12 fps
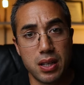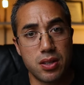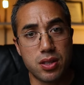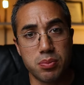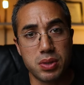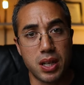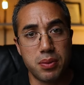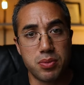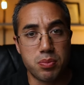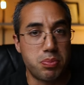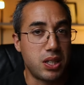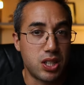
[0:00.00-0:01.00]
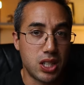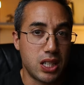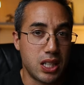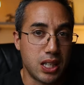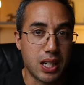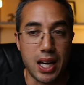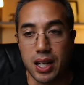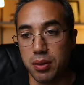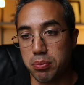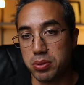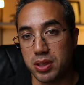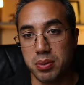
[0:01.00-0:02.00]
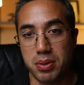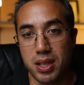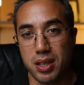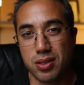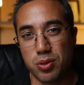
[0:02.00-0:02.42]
Sometimes binge eating and bulimia